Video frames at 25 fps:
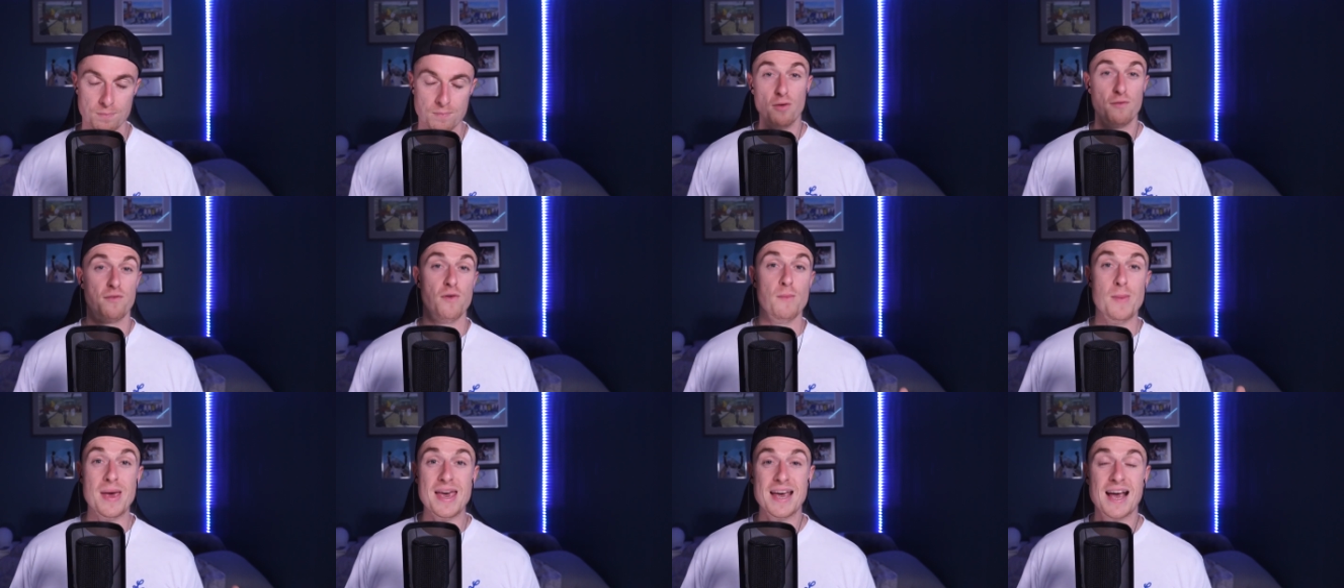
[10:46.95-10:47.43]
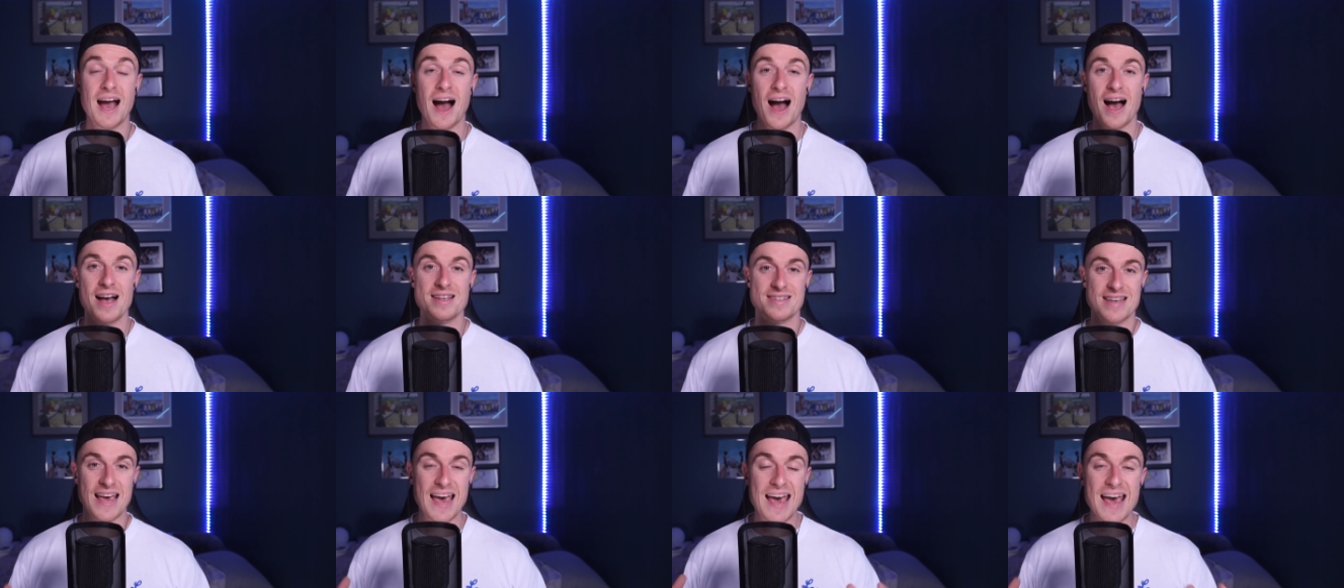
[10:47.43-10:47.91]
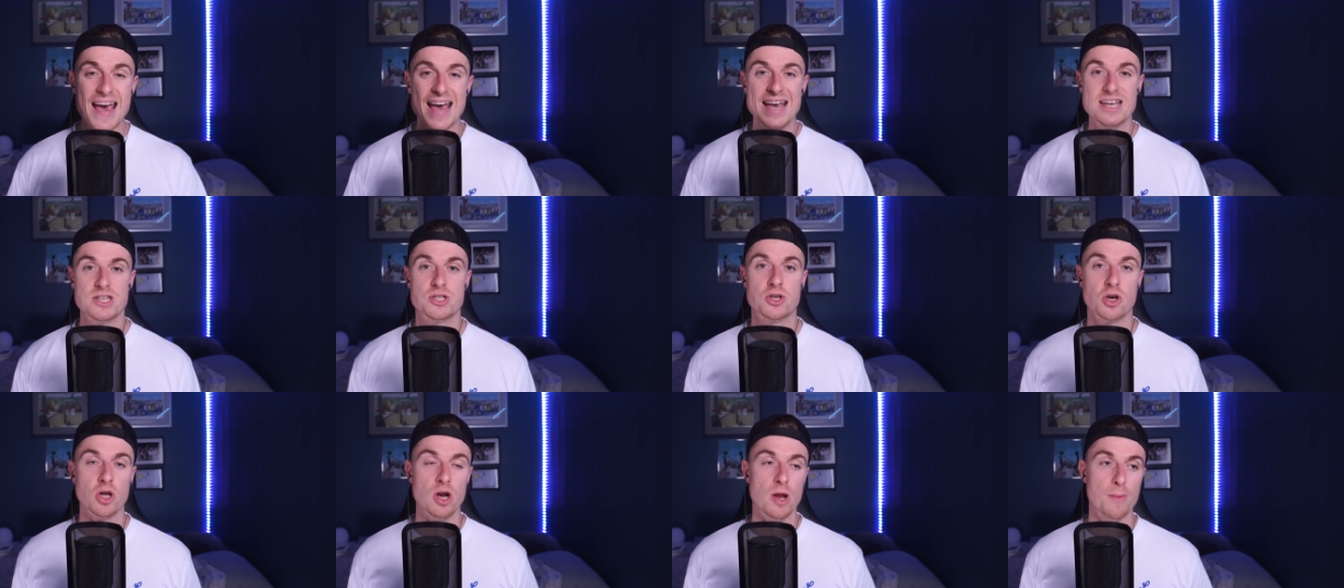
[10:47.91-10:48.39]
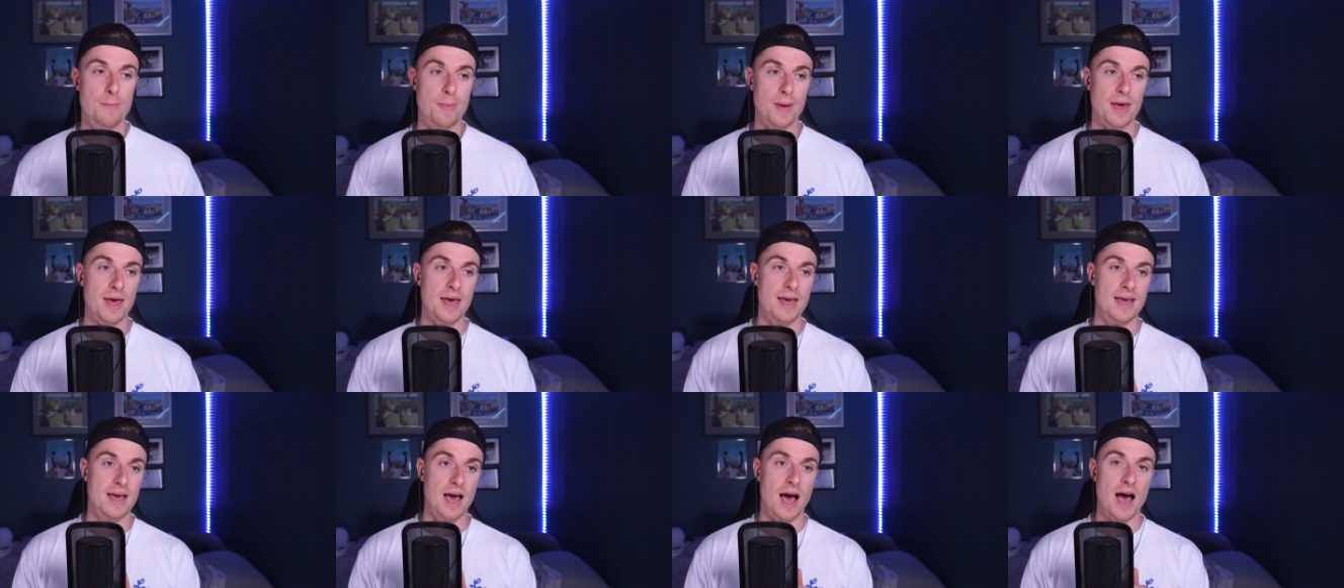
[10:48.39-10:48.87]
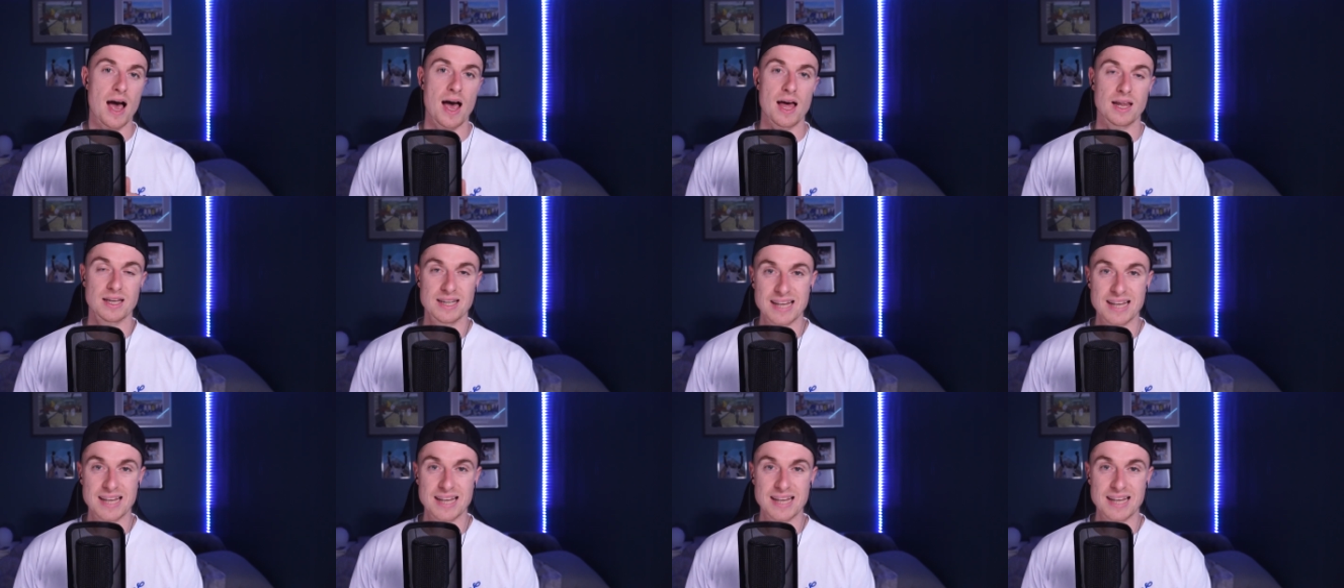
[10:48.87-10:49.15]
But for me, guys, it is going to be